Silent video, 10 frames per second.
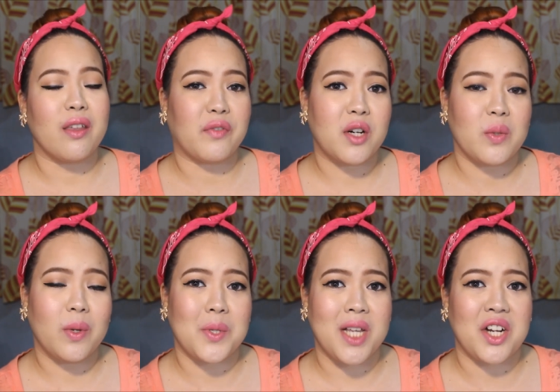the first
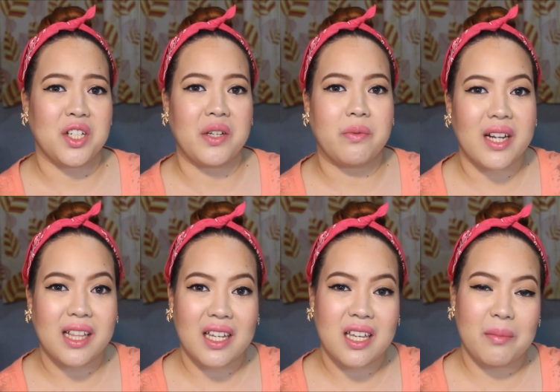one was actually
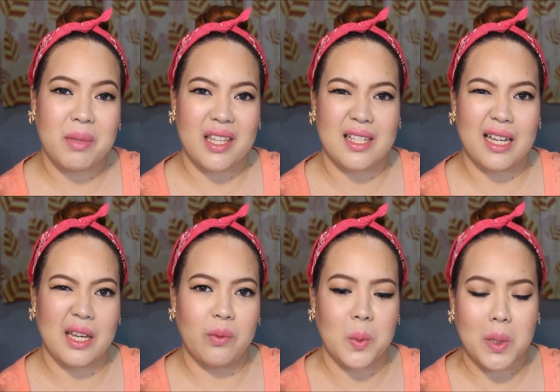really good, but the
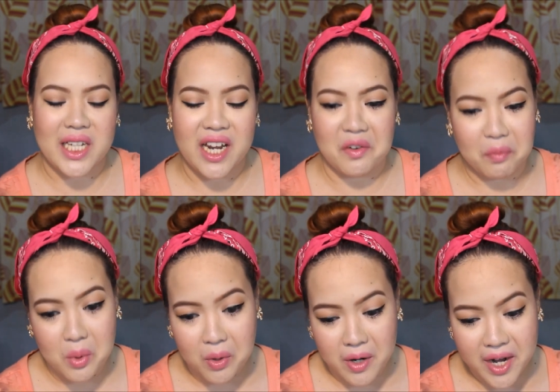second one was kind of
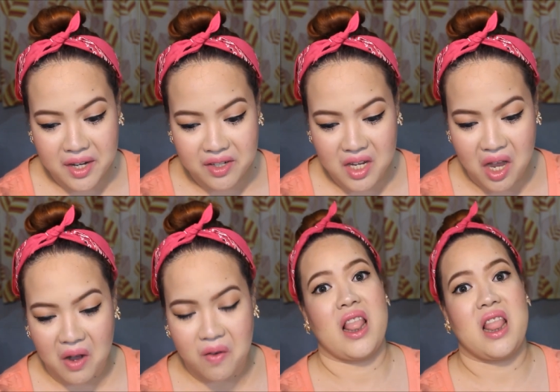boring,
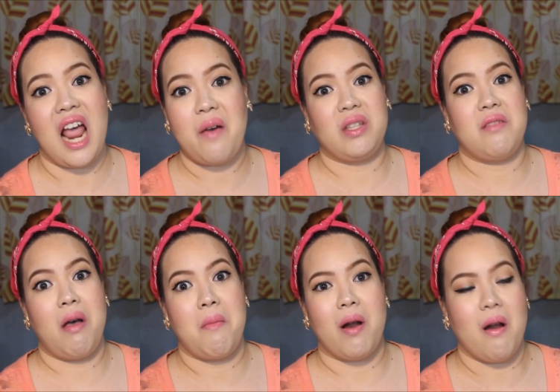so that was a
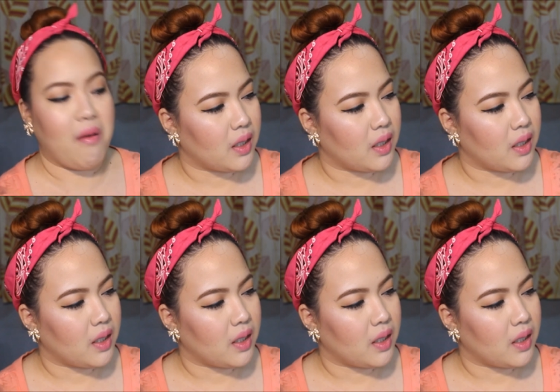bummer.